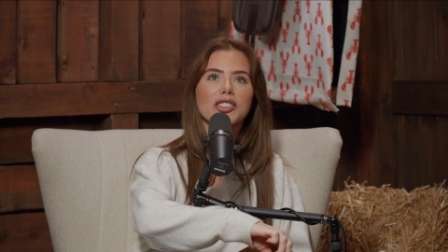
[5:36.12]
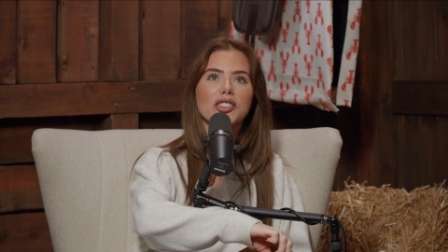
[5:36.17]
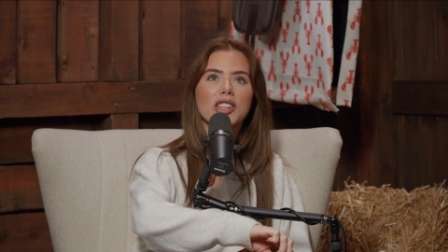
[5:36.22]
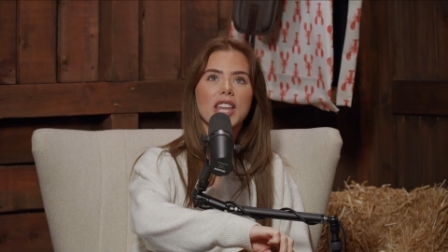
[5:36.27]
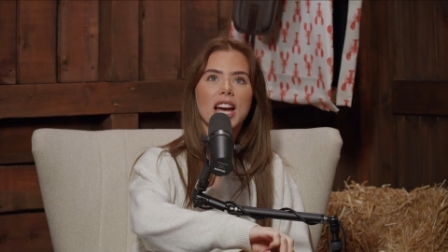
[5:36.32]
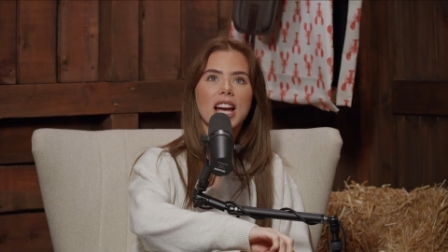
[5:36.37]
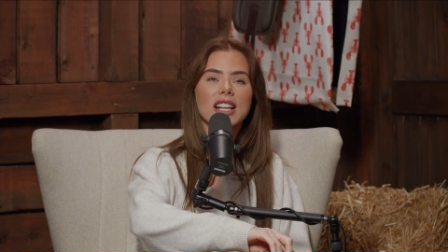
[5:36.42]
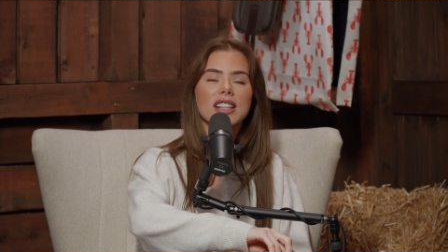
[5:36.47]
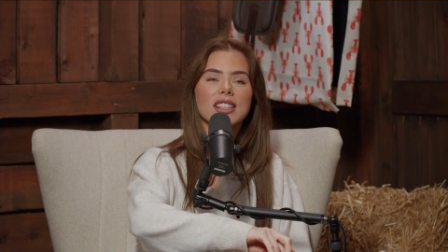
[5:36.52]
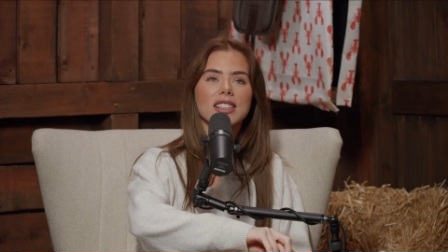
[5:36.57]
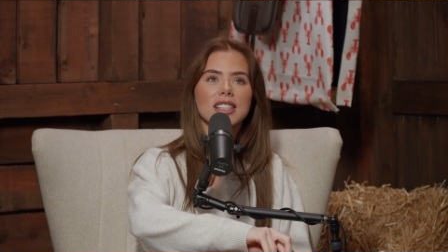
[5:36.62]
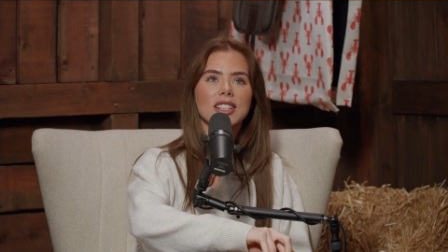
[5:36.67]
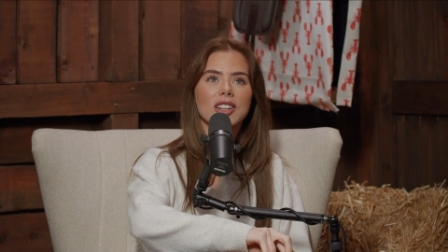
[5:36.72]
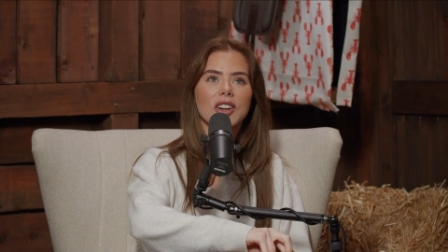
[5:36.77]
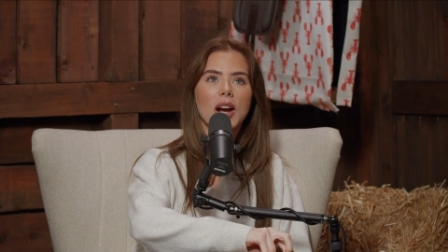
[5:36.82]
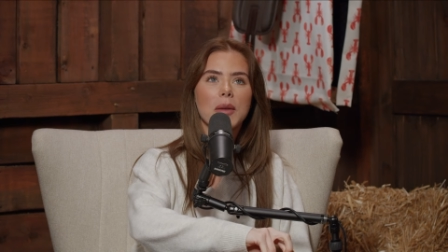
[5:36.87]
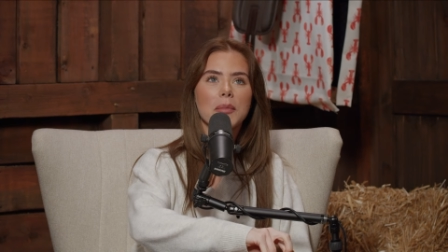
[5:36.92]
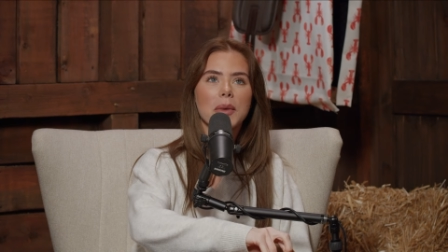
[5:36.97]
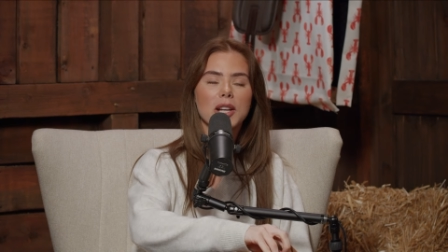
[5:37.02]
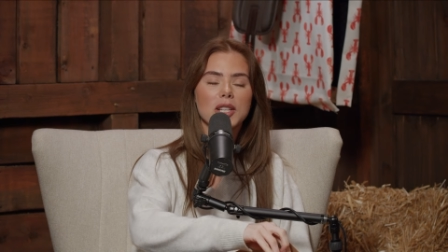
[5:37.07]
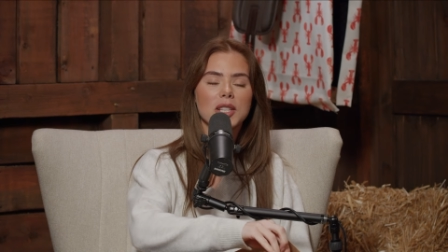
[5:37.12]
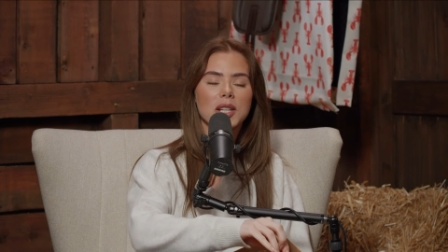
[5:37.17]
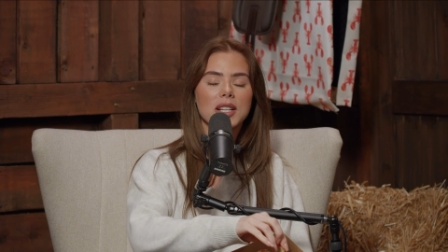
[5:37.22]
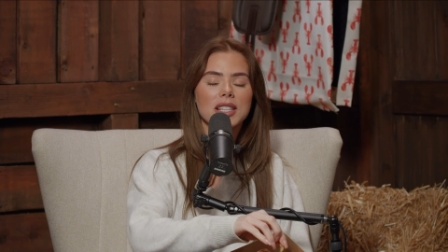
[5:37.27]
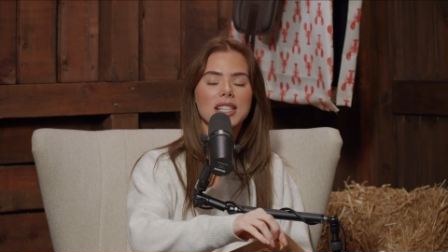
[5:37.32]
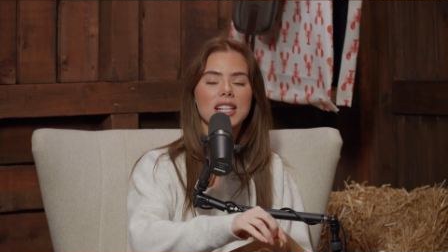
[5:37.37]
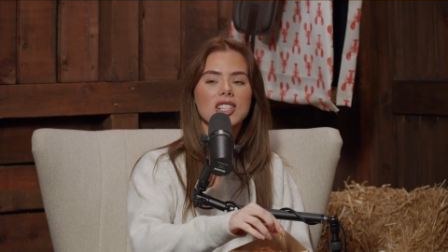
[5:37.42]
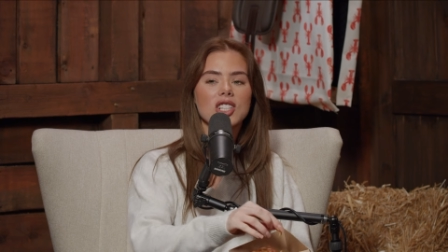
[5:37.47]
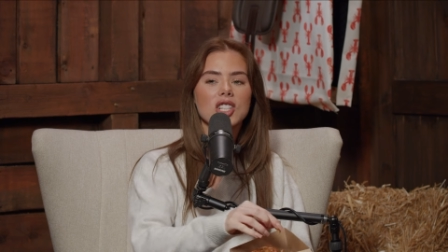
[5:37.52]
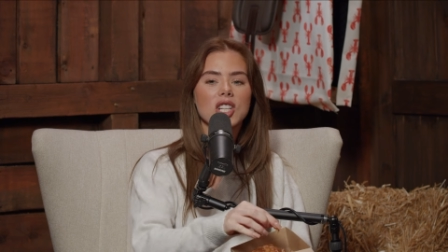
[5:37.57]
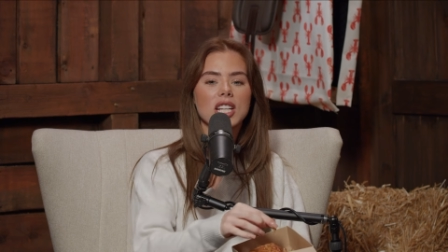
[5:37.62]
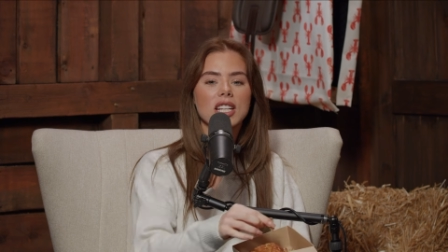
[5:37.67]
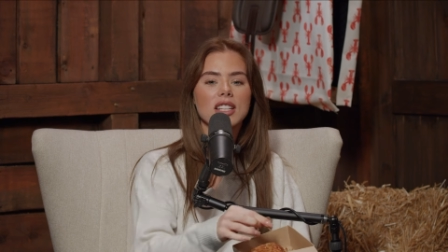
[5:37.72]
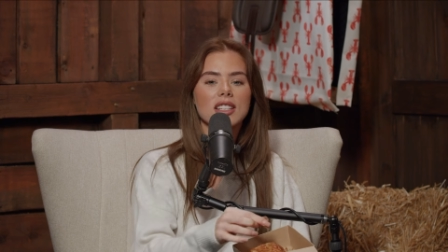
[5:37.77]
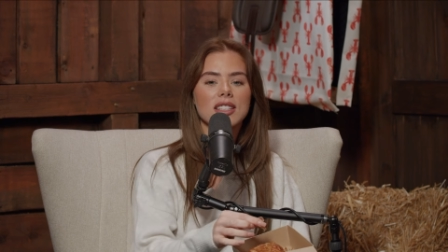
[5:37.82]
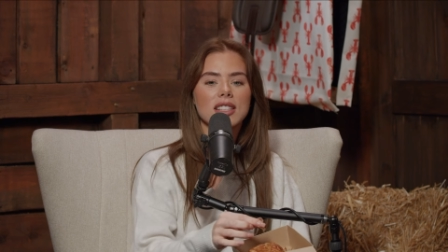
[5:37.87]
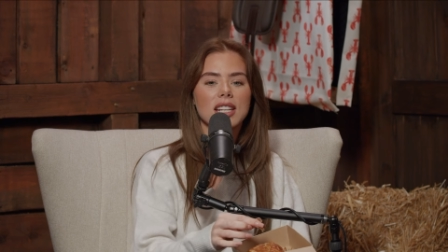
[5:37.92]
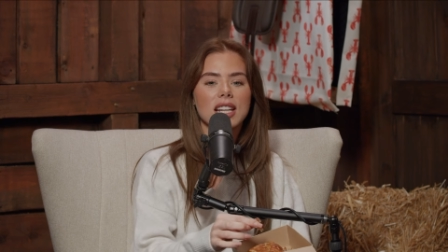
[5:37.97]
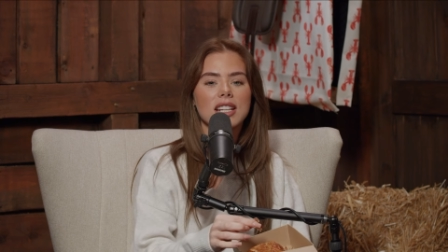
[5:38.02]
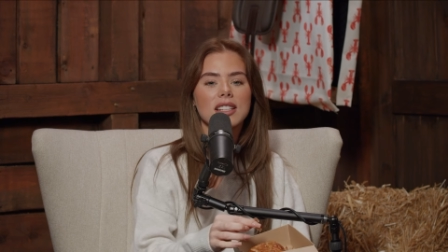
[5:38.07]
for that Instagram post, so essentially
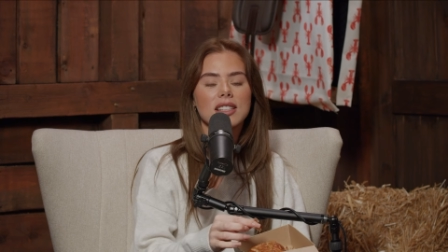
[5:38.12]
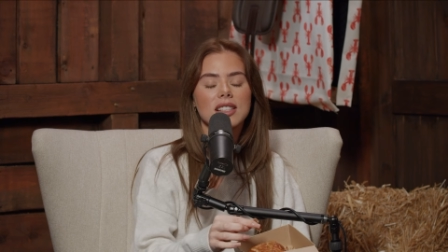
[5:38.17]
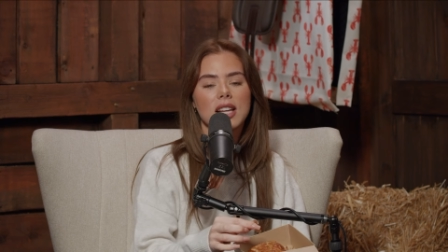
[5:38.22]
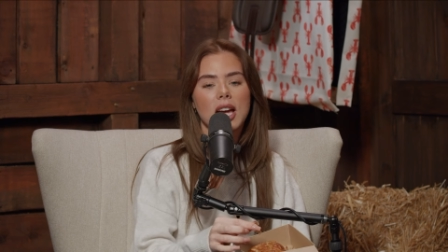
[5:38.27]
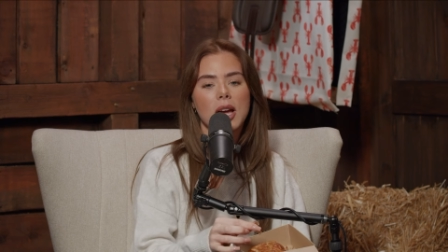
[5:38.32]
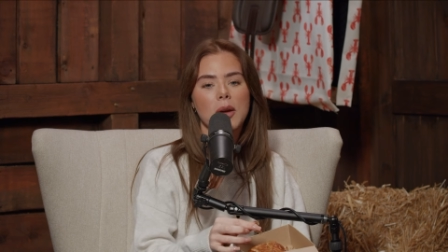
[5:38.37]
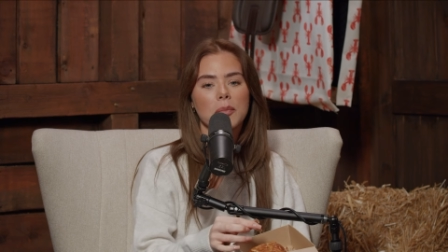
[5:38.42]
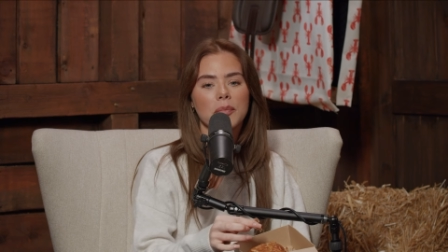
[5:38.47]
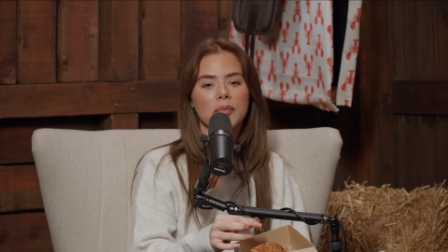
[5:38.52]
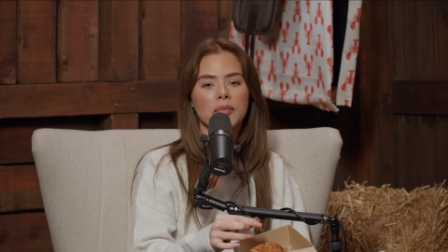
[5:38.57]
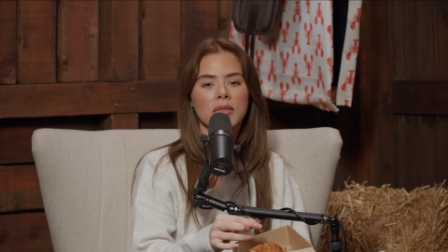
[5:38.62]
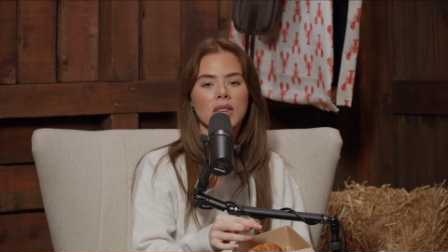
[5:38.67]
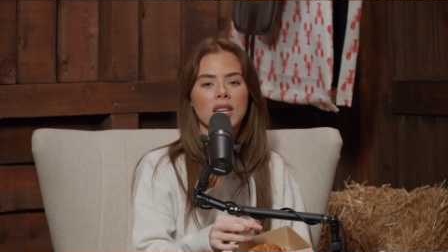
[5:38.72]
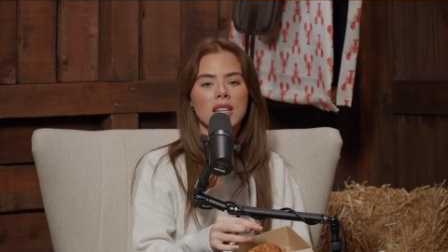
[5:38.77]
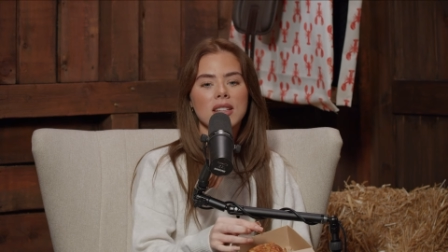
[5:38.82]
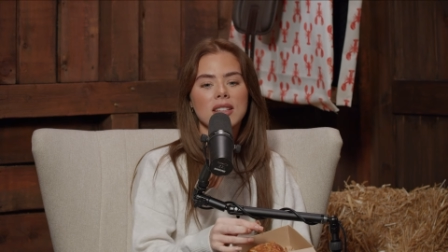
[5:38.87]
it's, it's um,